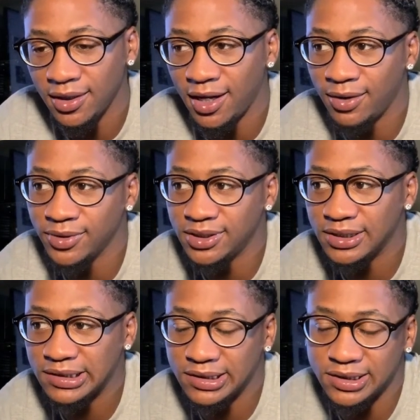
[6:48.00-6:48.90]
I would
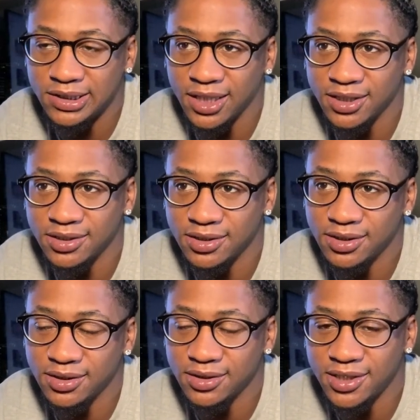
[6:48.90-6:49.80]
just
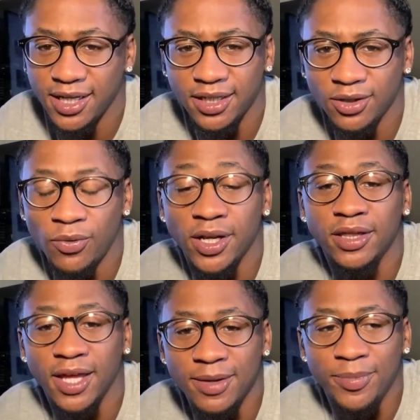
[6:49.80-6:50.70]
suggest taking the one
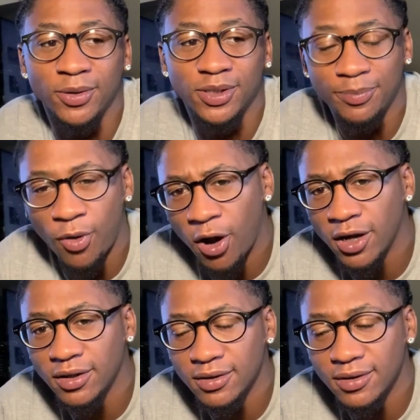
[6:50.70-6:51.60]
that they built
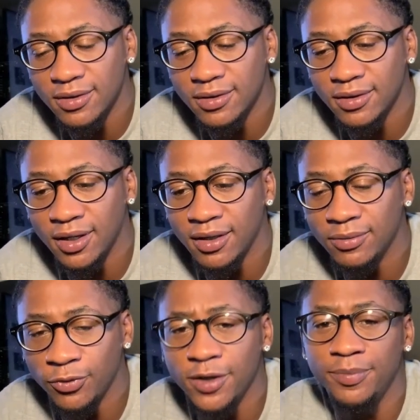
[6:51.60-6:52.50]
apart
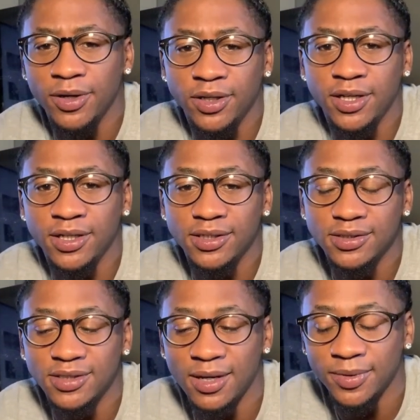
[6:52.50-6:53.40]
and rebuilding it,
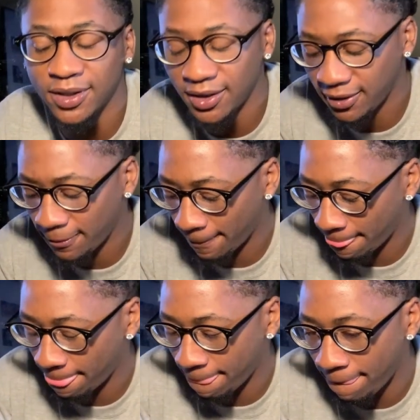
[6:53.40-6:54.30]
type of thing.
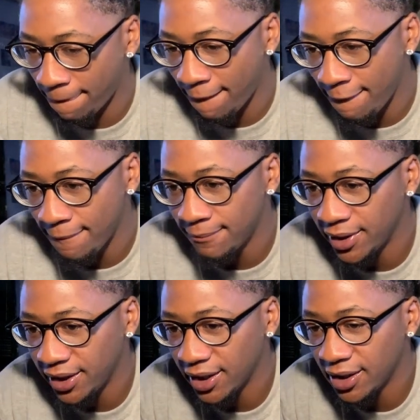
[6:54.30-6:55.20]

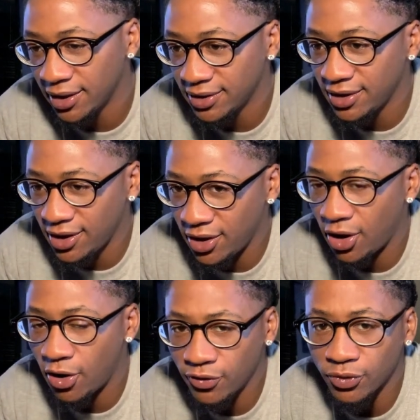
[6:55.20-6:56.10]
But yeah,
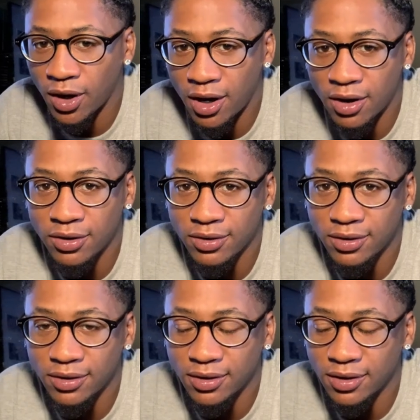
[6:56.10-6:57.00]
overall,
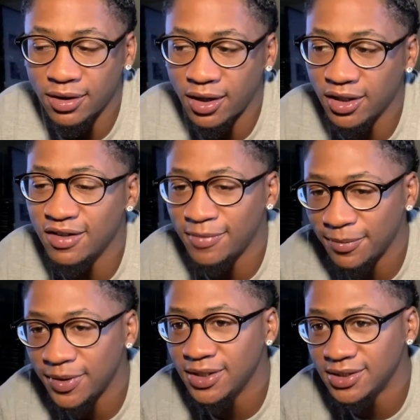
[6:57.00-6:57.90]
I love my
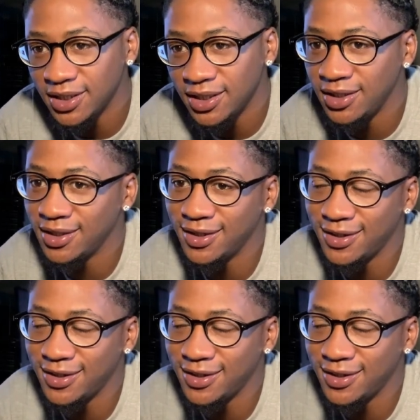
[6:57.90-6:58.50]
PC.